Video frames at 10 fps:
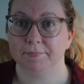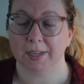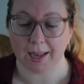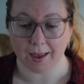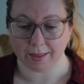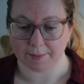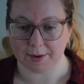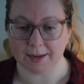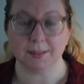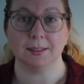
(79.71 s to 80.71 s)
But yeah, that
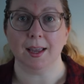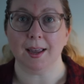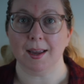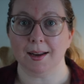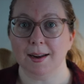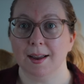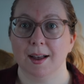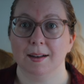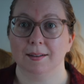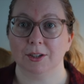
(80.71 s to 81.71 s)
being said,
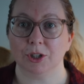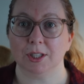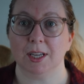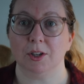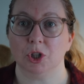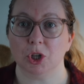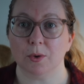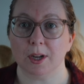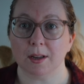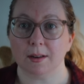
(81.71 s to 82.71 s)
let's just get to
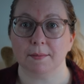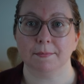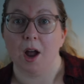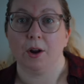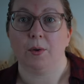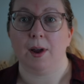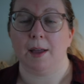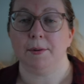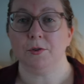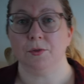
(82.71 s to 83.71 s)
it.
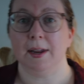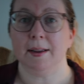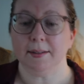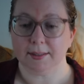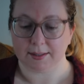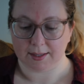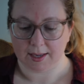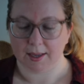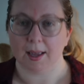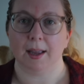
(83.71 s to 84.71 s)
Grab your drinks.
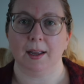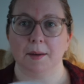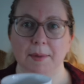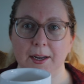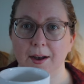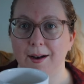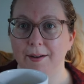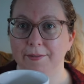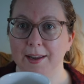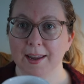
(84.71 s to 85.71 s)
I got my
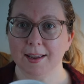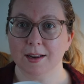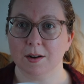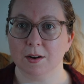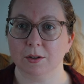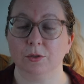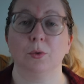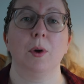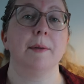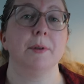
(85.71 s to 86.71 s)
coffee. So
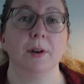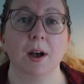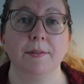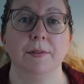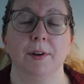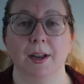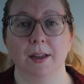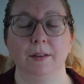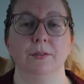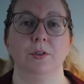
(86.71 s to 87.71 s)
grab your coffee,
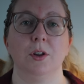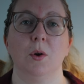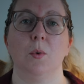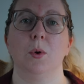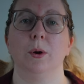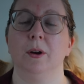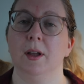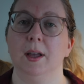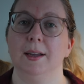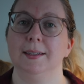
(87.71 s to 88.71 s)
friends, your
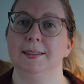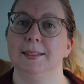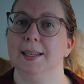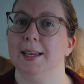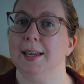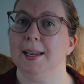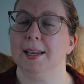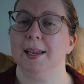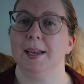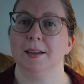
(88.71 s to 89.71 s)

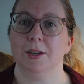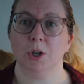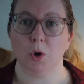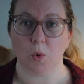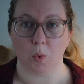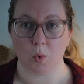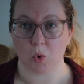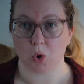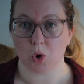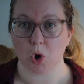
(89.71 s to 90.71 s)
tea,
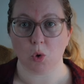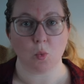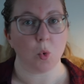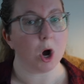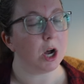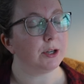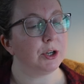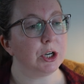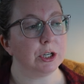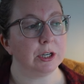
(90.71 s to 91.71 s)
your
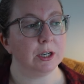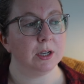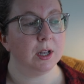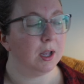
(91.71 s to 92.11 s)
water,